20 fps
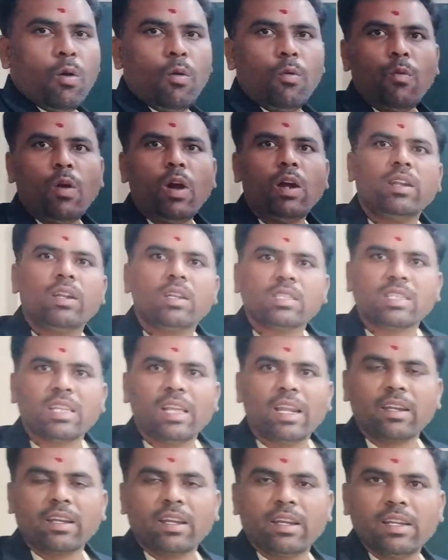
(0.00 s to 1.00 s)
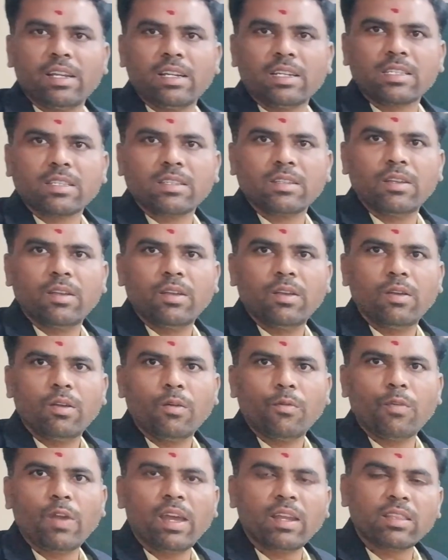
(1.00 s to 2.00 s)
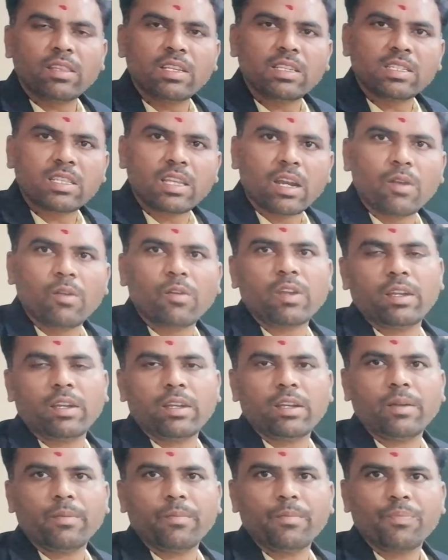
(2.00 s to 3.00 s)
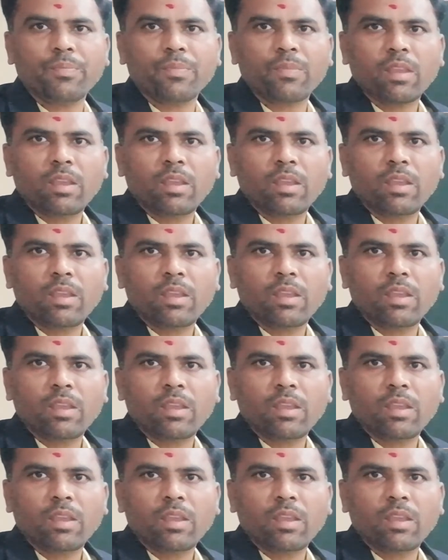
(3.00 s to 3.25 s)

What are cell organelles? Where these are located?